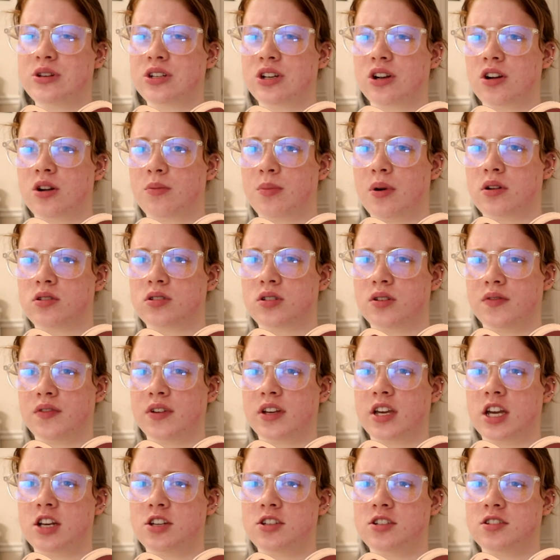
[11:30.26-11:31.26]
and turn on post
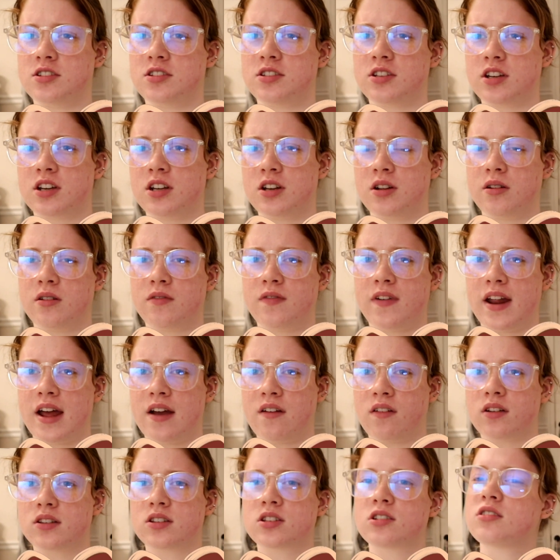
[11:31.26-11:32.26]
notifications to get notified
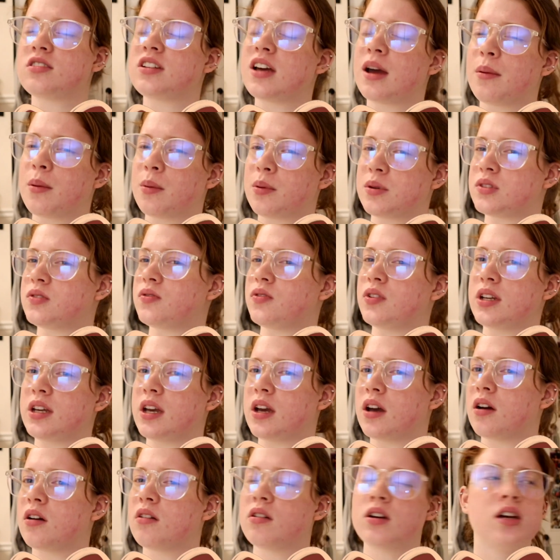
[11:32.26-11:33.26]
every single time I post a
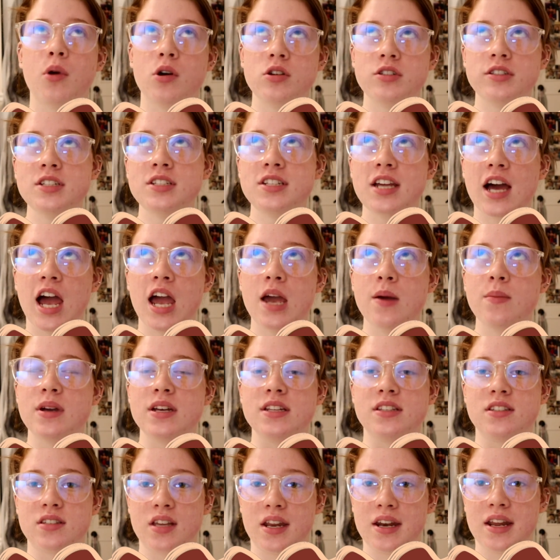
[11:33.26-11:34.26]
video. Most of the time,
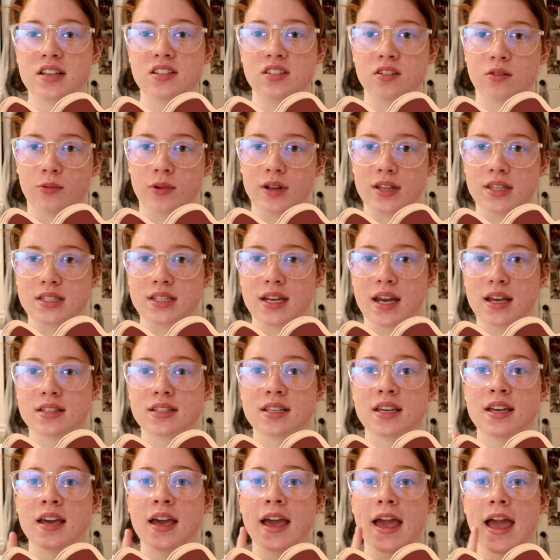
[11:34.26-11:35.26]
it's Sundays and
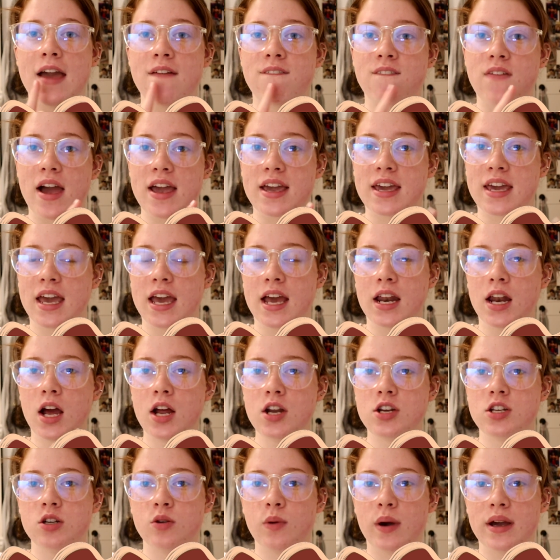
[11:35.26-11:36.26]
Wednesdays. If I
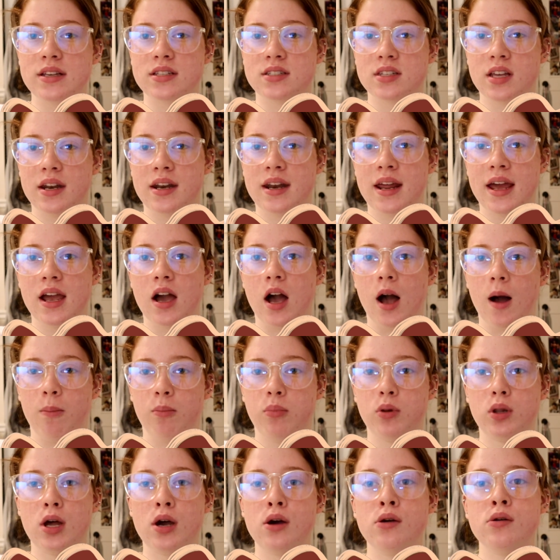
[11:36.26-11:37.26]
cannot do a Sunday
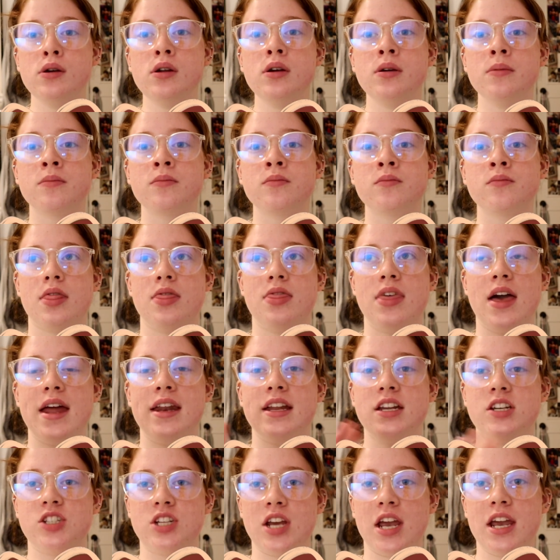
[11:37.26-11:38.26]
upload, then
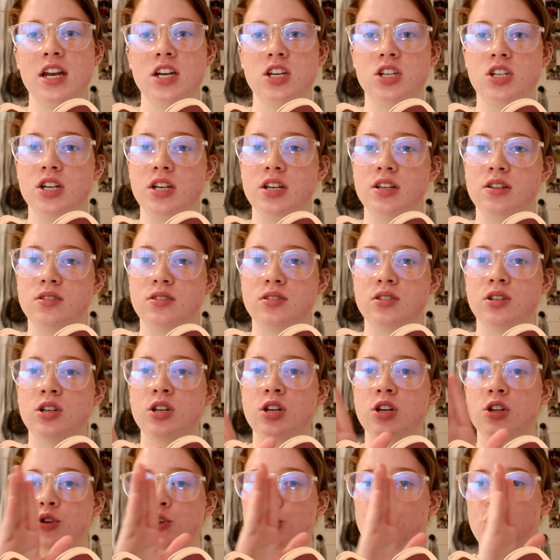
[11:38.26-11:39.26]
it changes
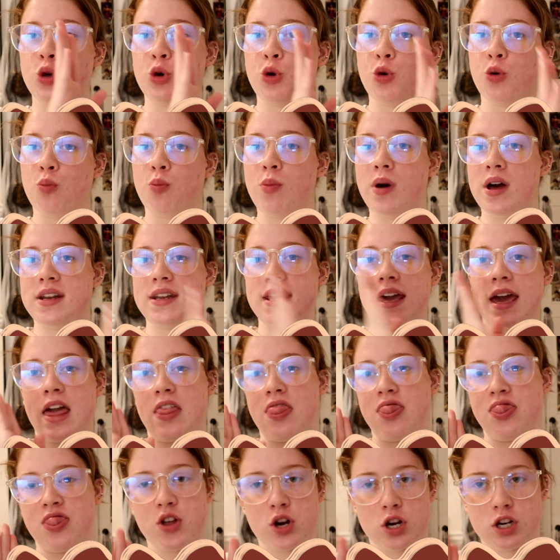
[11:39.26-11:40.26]
to Monday
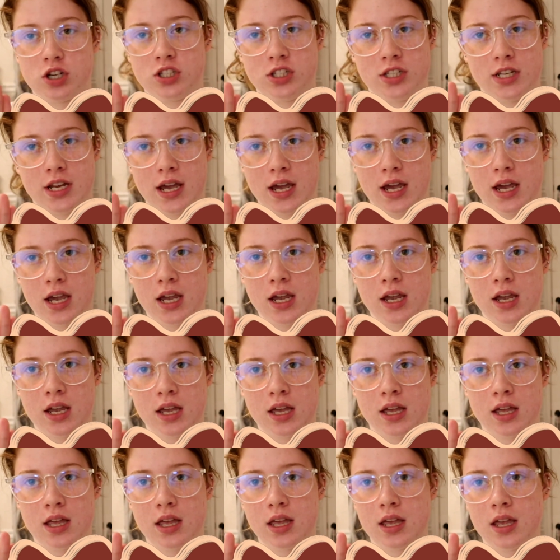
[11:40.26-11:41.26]
and Thursday.
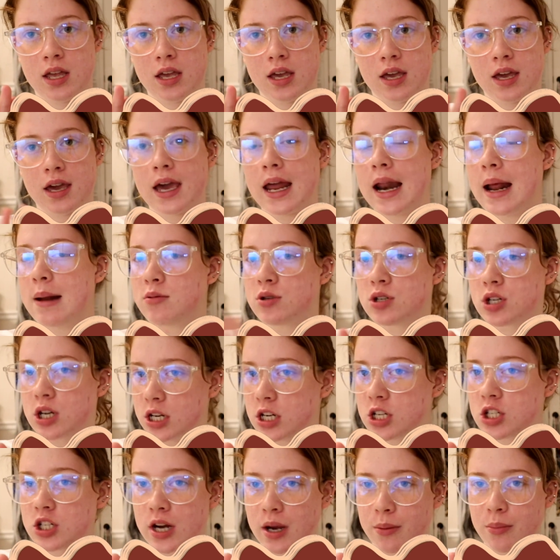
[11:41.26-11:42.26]
And I'm just
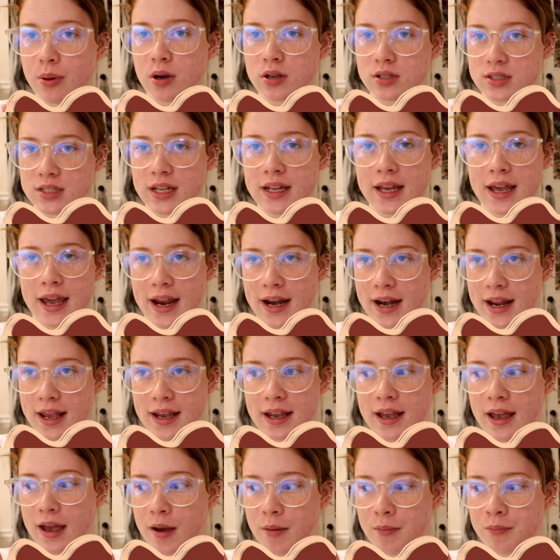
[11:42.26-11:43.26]
going to try and post it at 8
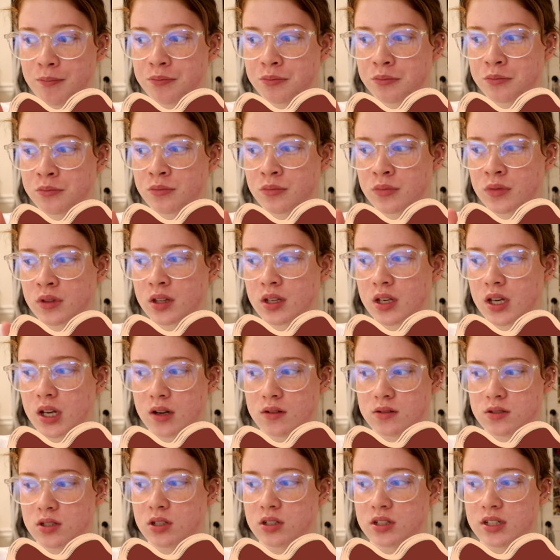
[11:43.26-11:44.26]
a.m.
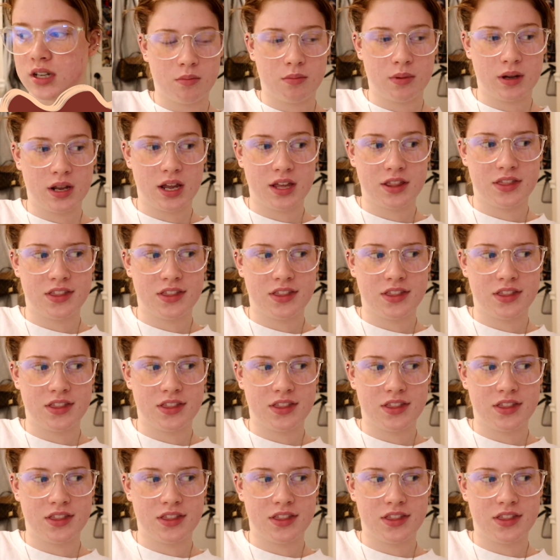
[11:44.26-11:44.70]
every single day. But I